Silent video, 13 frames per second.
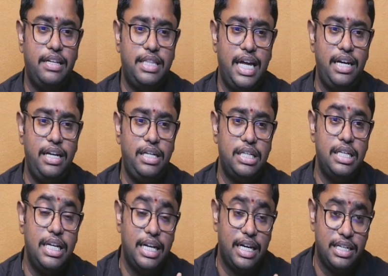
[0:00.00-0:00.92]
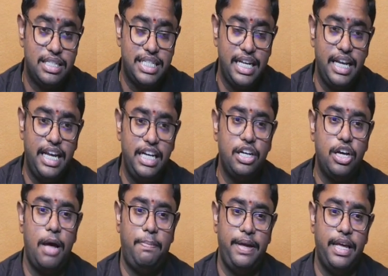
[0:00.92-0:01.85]
that single
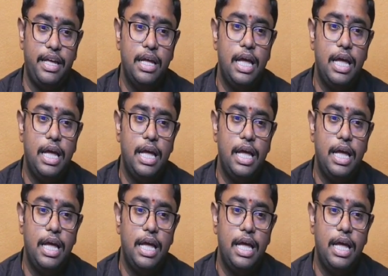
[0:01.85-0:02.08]
copy.